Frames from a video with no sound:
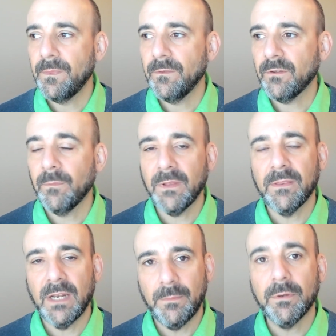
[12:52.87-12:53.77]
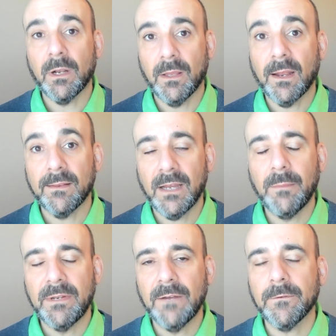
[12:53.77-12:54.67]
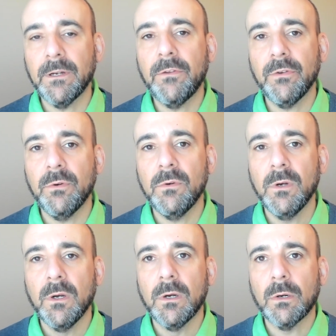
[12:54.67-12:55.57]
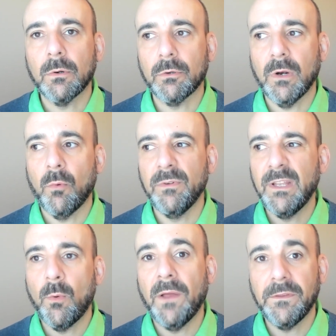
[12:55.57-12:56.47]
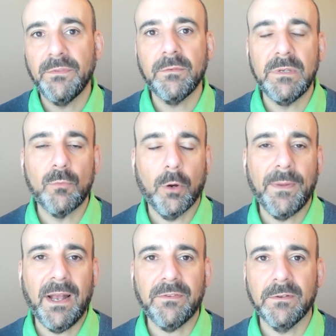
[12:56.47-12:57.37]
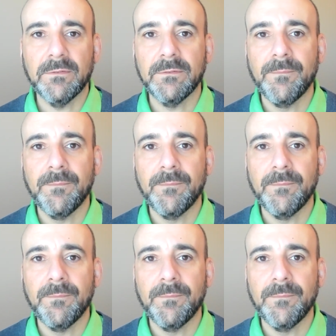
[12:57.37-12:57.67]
something that I put a lot of time and effort into, or do I really want this to be more passive?